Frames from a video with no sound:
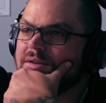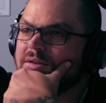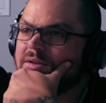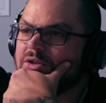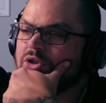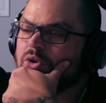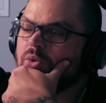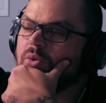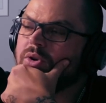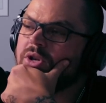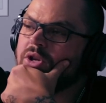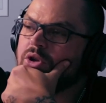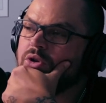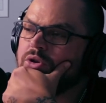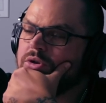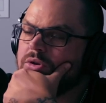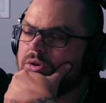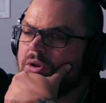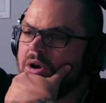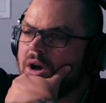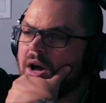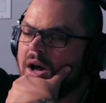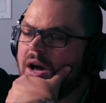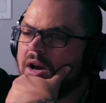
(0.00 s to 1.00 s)
So what do
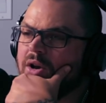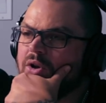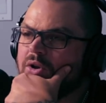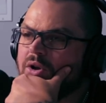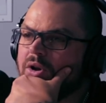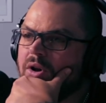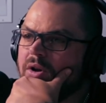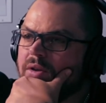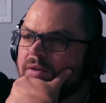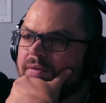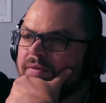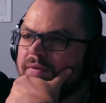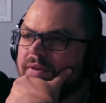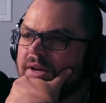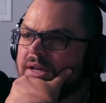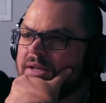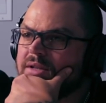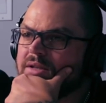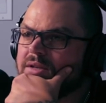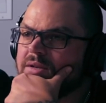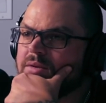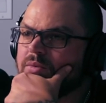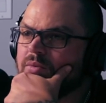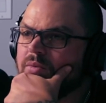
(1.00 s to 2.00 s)
you? How do you call the
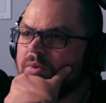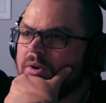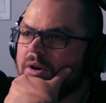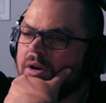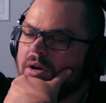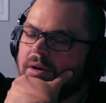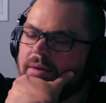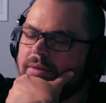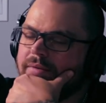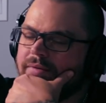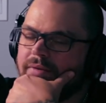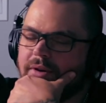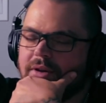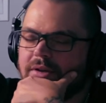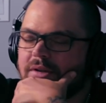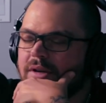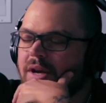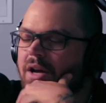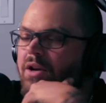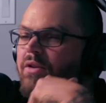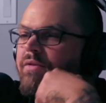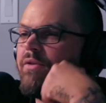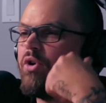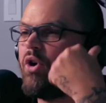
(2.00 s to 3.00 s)
fights? Or the fights?
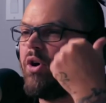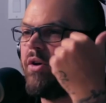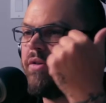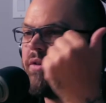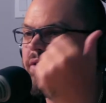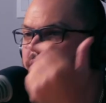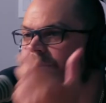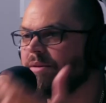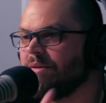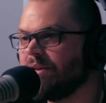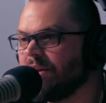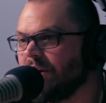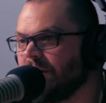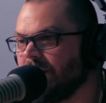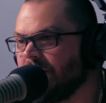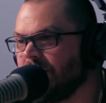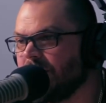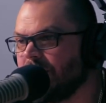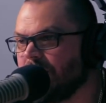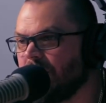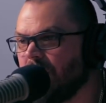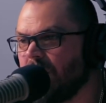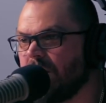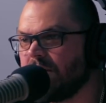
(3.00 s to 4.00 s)
How do you call
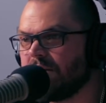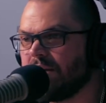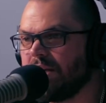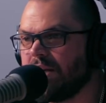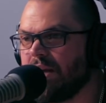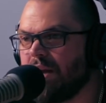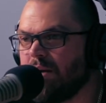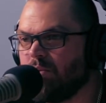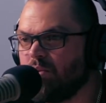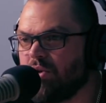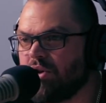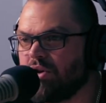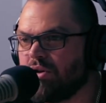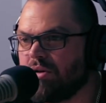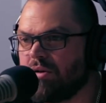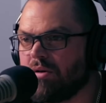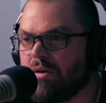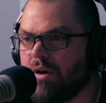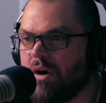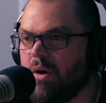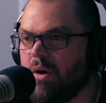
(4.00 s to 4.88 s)
the hockey game when you're